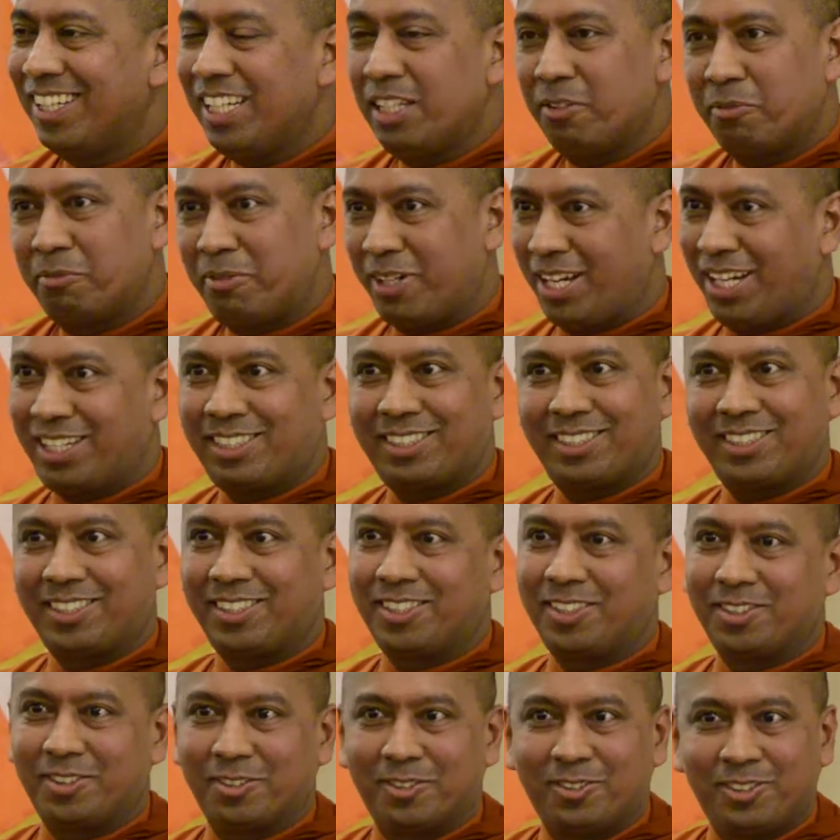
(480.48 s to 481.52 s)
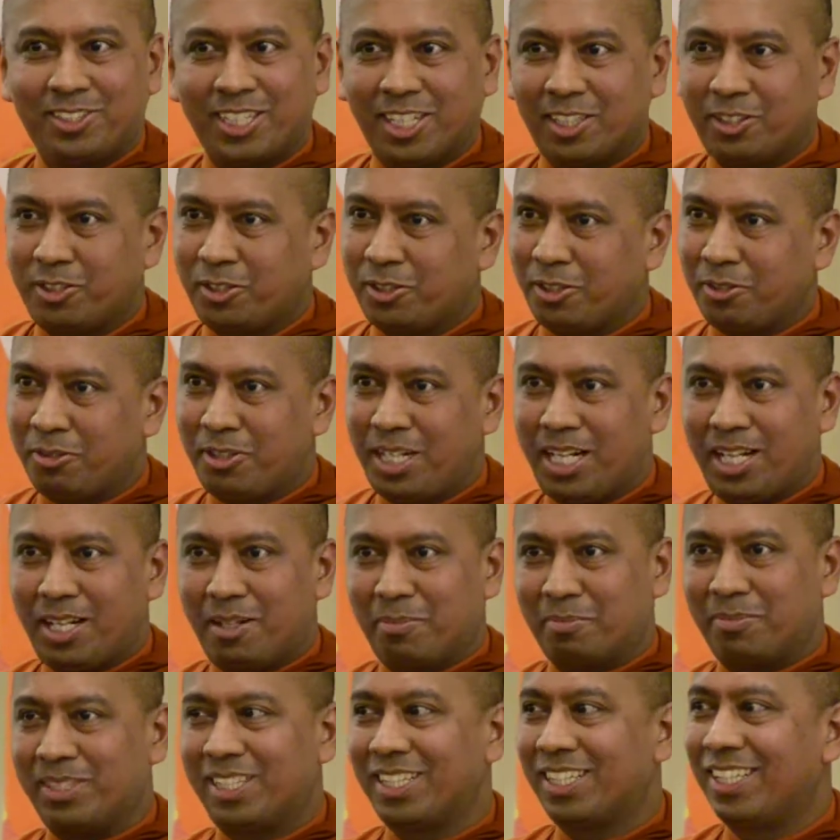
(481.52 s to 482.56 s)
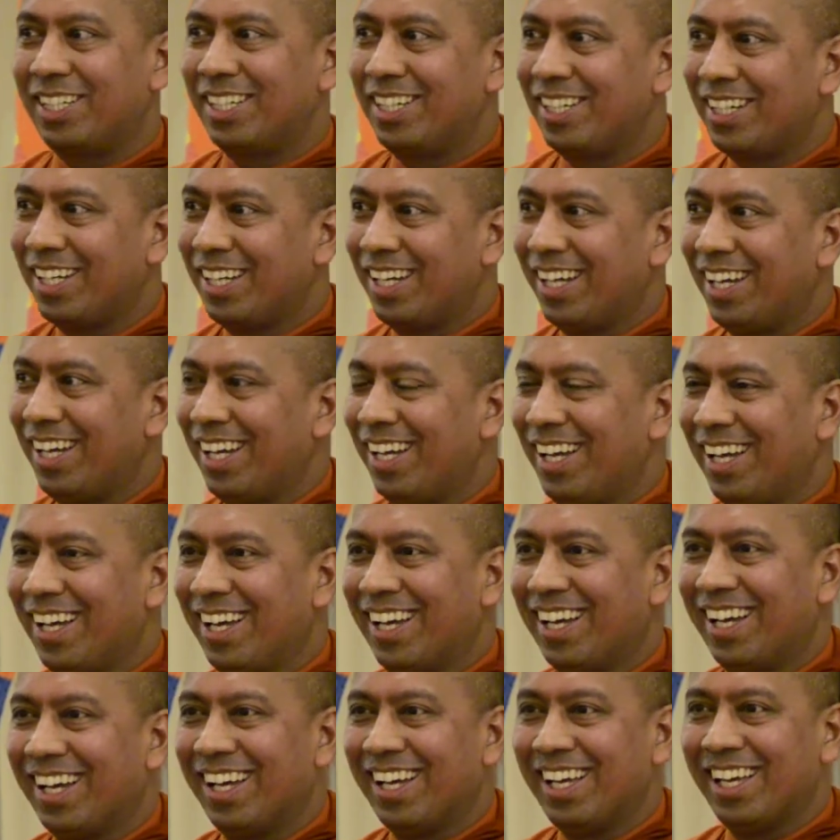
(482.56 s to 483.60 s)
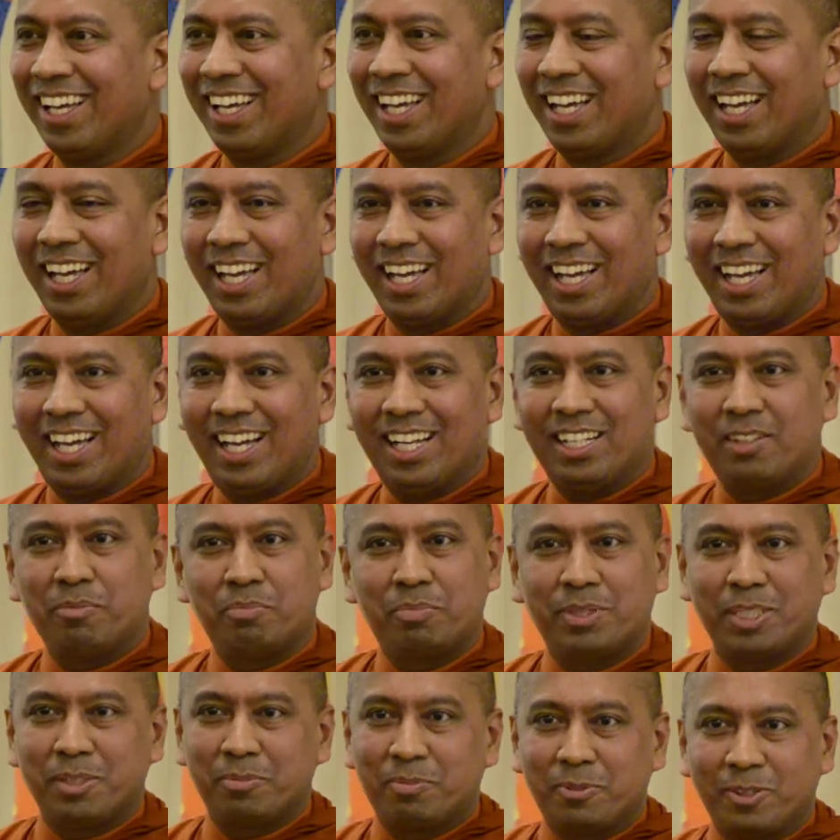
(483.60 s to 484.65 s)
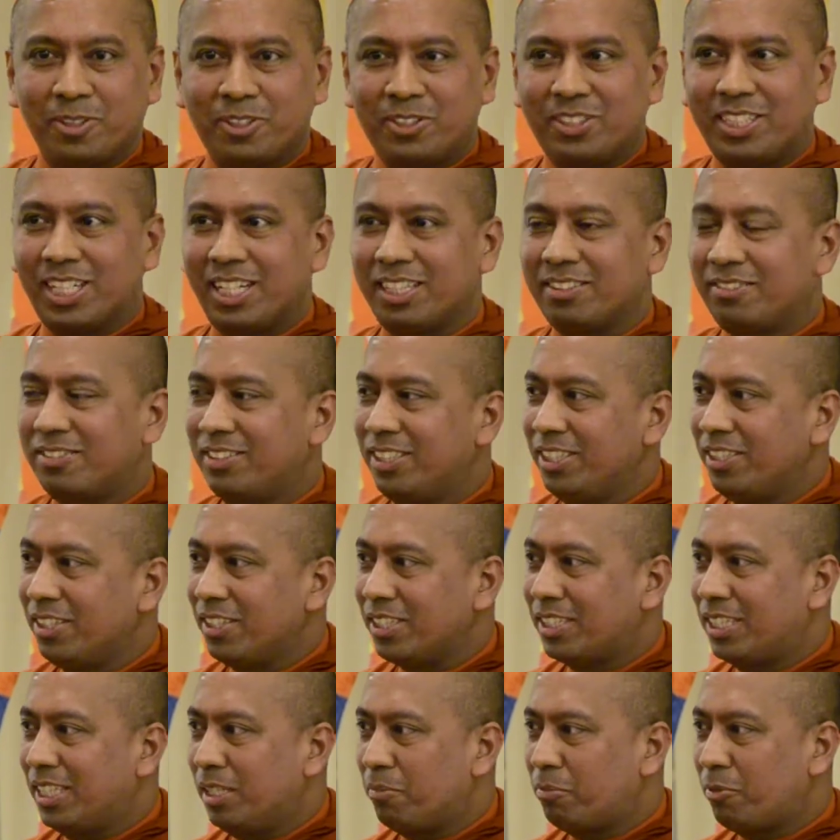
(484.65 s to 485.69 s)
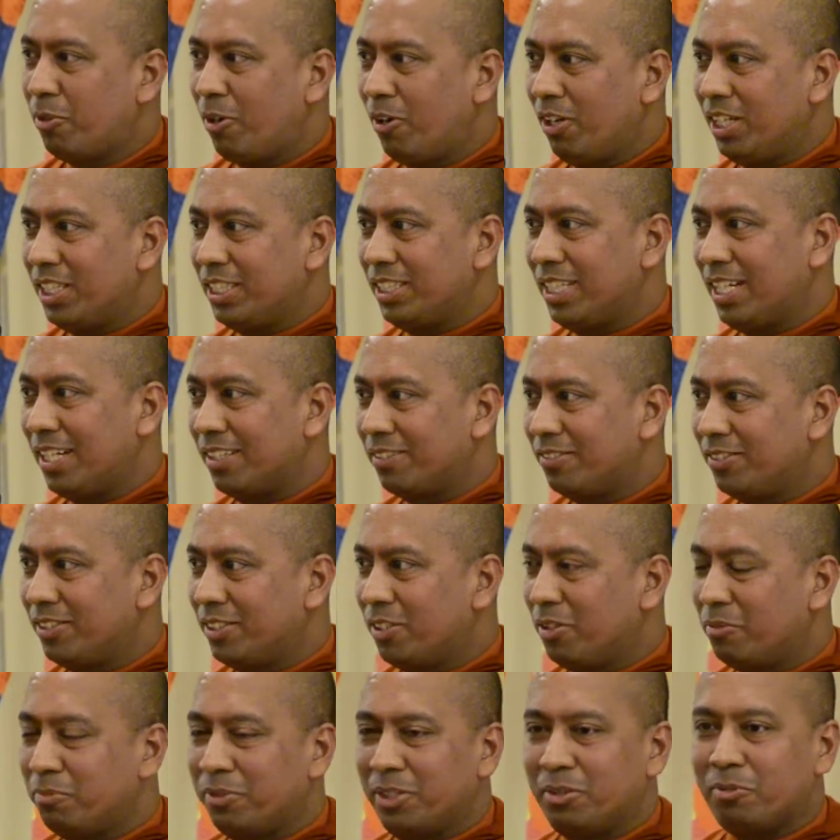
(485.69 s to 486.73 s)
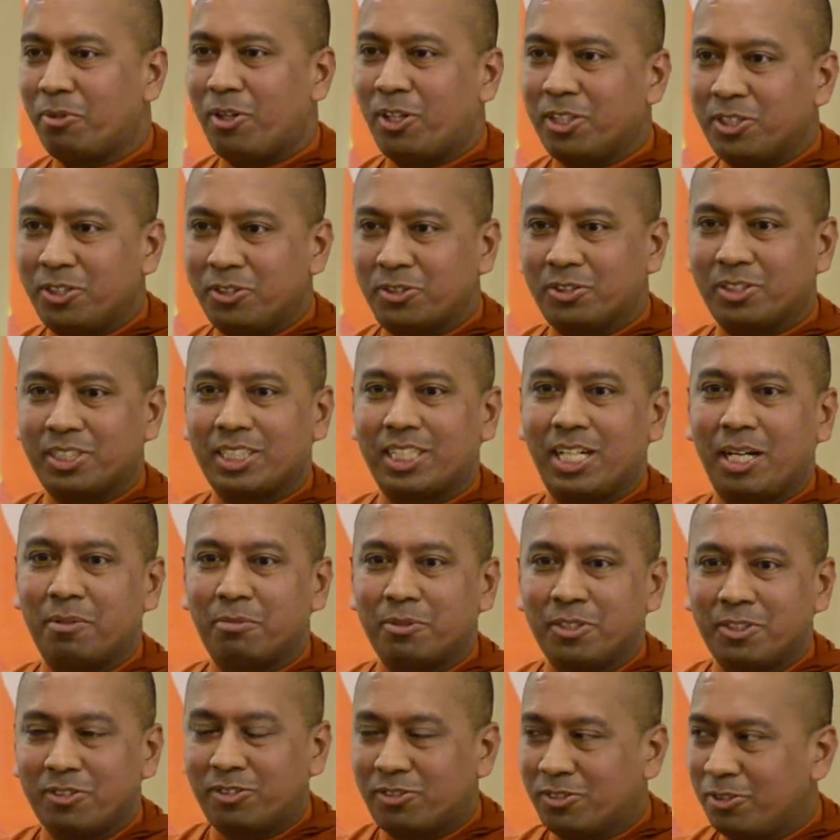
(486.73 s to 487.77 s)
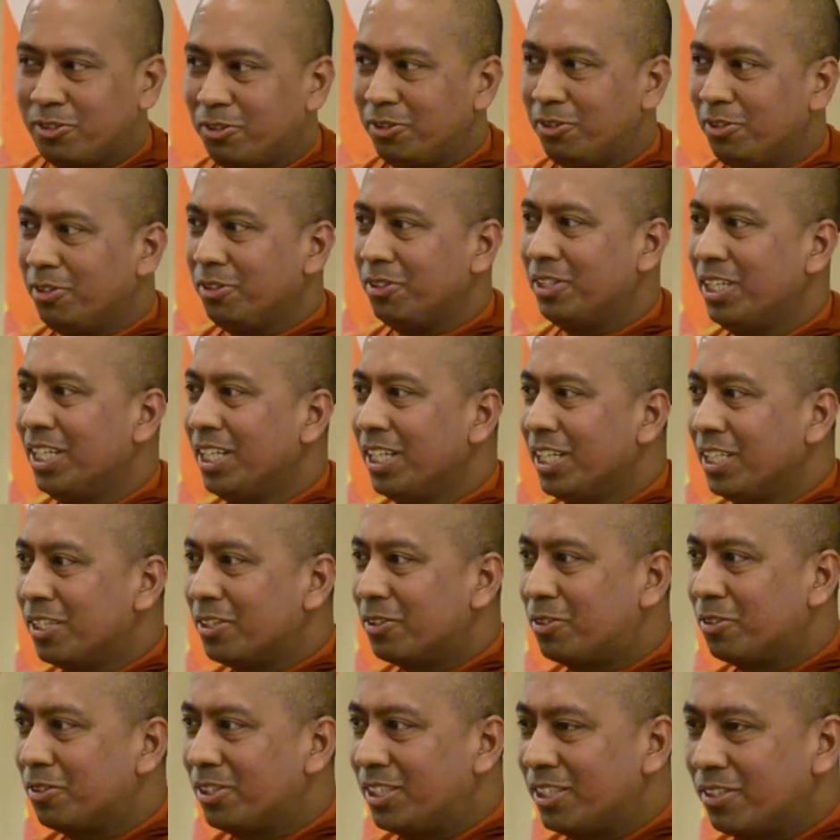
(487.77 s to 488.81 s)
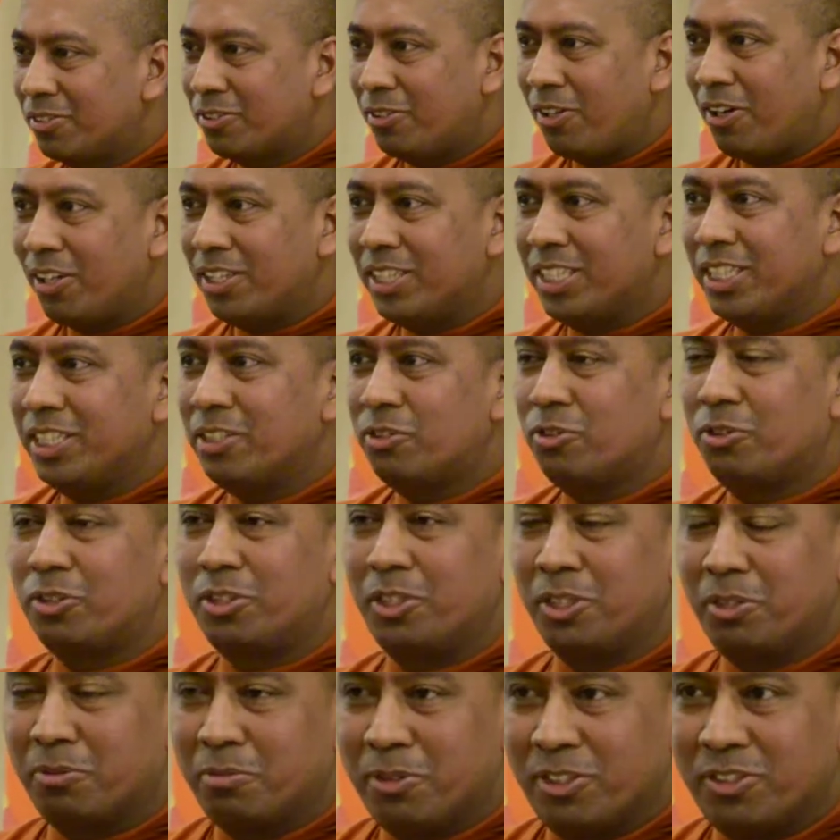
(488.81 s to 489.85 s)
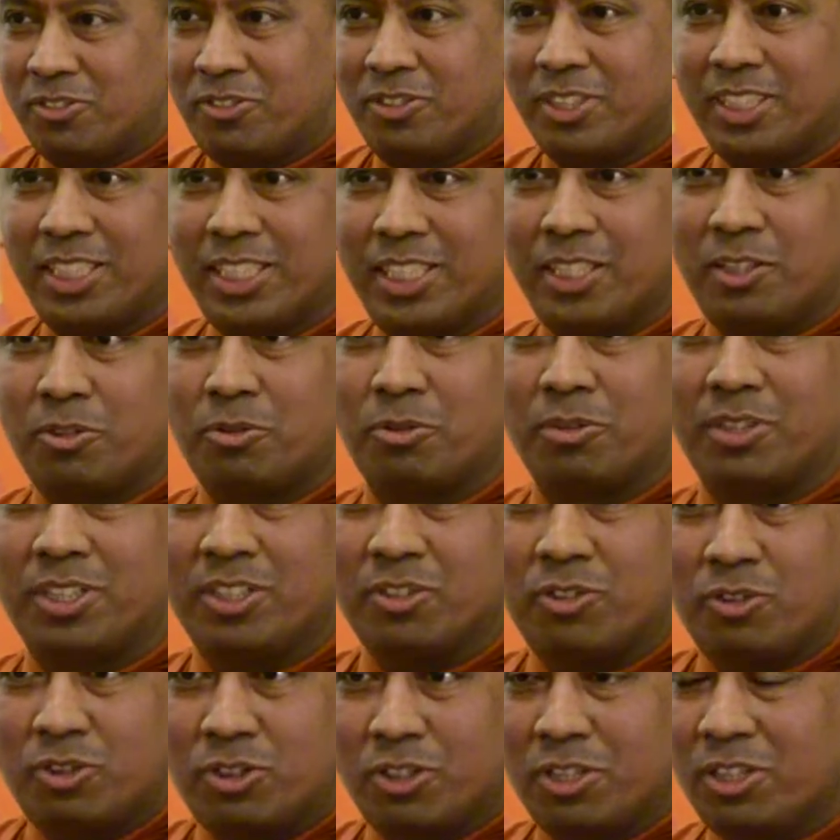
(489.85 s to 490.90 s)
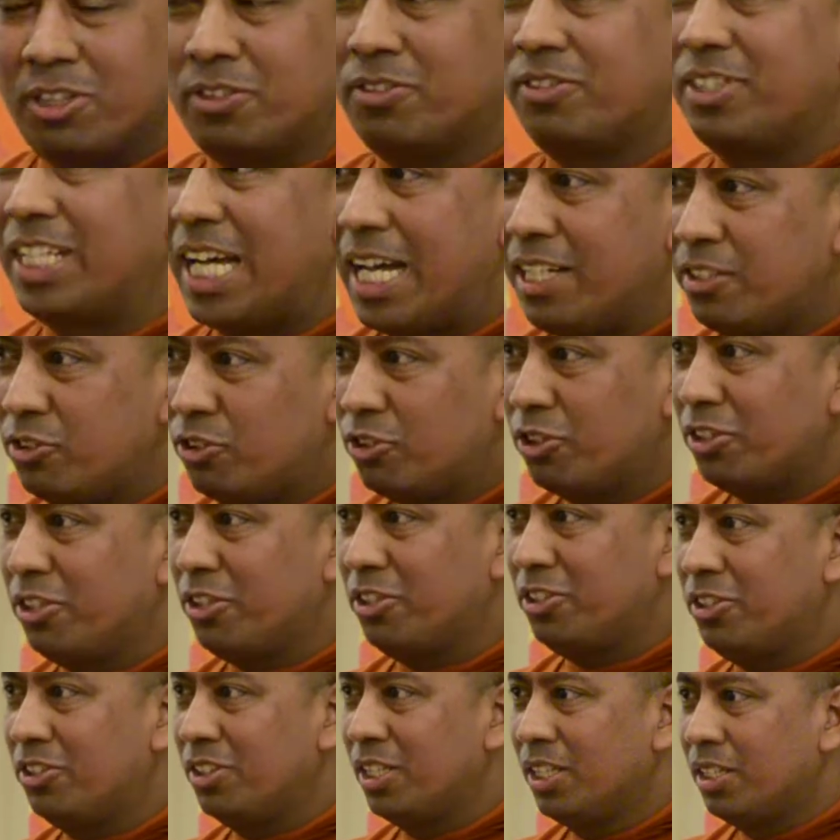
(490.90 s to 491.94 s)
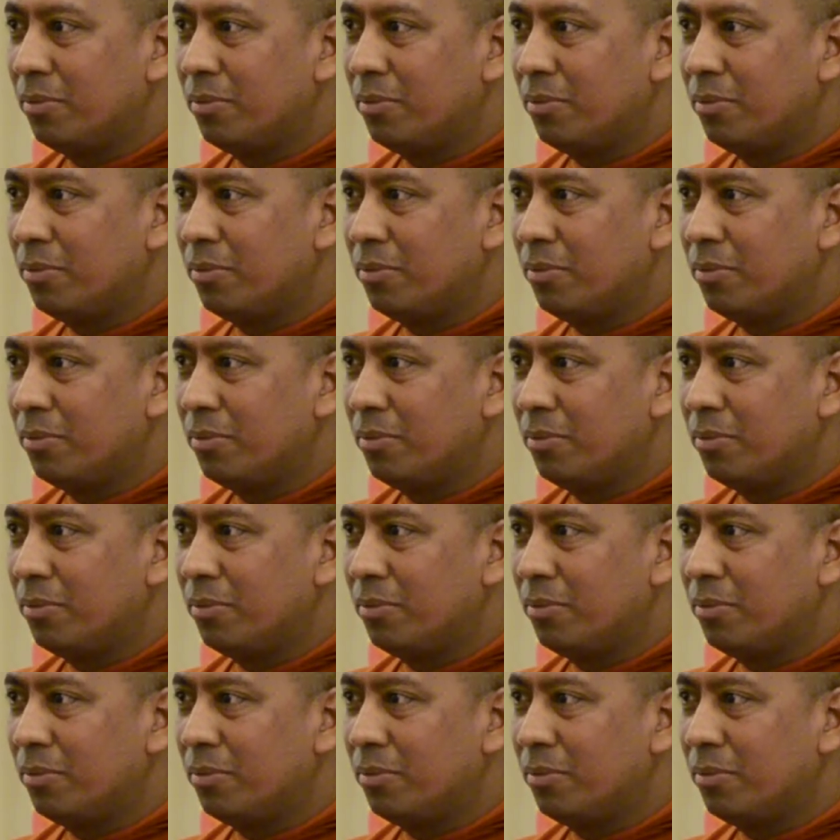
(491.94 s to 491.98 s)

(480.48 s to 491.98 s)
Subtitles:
In fact, you just show up. And people just keep calling us. We want you to come to school, to this college, to university, to this church, that church.